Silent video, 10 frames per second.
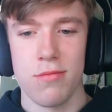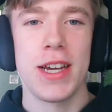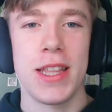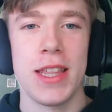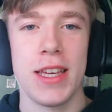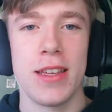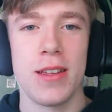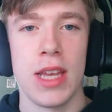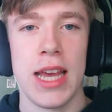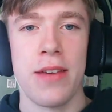I think
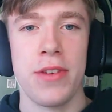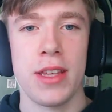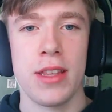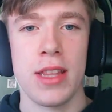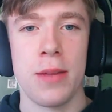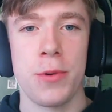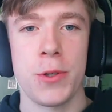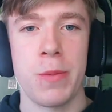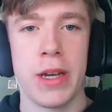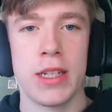having that
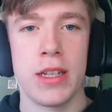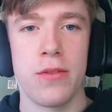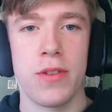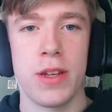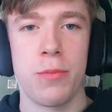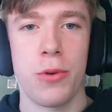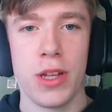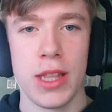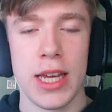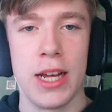perspective and
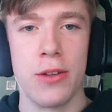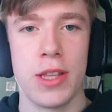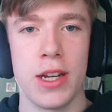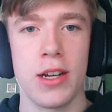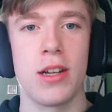putting that out there